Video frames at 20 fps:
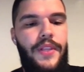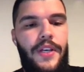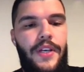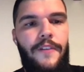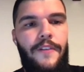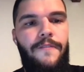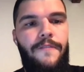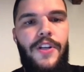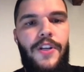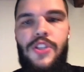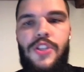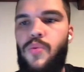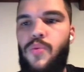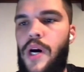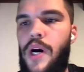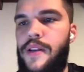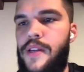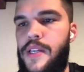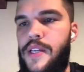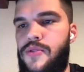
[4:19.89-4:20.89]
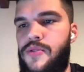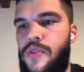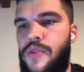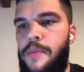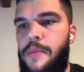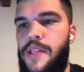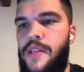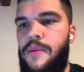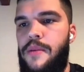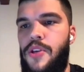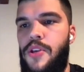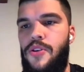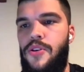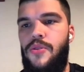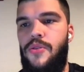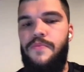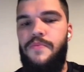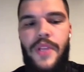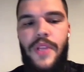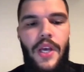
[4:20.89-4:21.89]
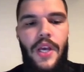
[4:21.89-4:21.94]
The first one is RabbitMQ.